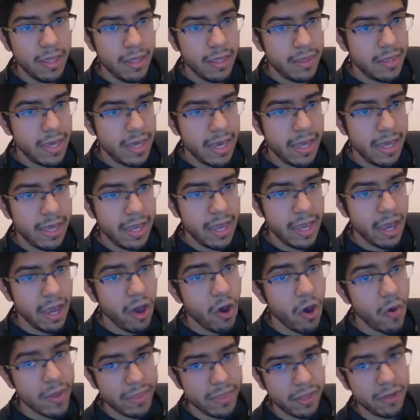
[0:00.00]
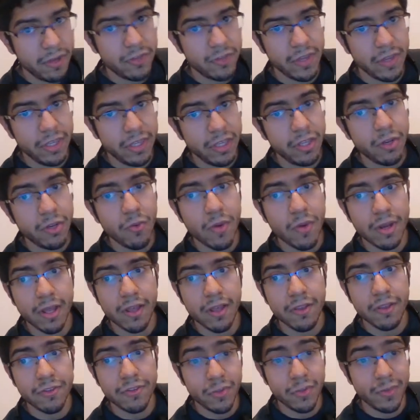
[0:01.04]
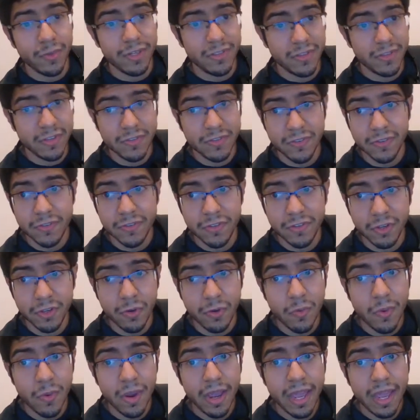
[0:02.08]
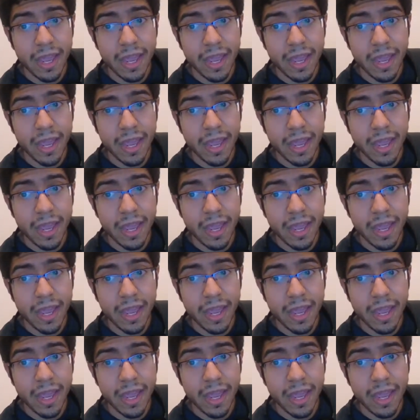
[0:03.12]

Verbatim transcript: That, oh, and there's, and you know what also existed too?